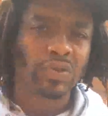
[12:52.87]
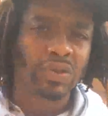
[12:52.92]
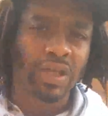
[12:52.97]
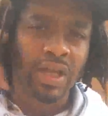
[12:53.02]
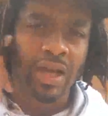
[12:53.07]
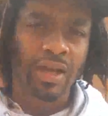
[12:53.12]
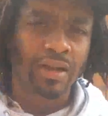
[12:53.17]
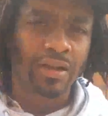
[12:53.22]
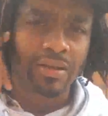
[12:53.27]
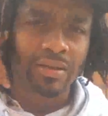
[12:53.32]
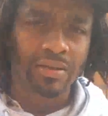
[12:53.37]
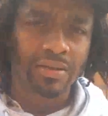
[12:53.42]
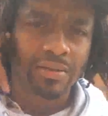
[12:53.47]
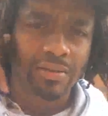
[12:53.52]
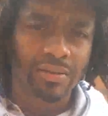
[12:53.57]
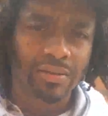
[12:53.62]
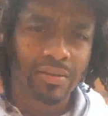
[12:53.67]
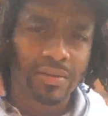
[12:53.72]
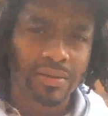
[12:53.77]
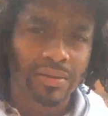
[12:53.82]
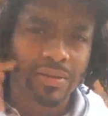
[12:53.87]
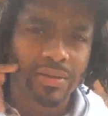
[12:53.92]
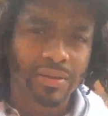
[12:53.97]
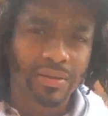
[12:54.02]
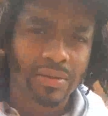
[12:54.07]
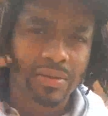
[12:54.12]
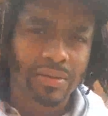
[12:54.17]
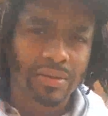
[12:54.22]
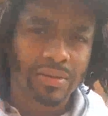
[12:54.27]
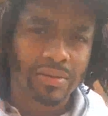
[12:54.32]
You gotta,
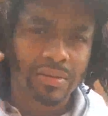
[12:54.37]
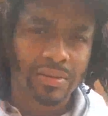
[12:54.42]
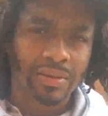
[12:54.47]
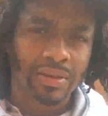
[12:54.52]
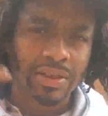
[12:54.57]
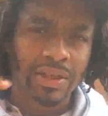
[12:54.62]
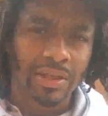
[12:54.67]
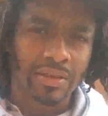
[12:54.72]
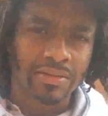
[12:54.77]
you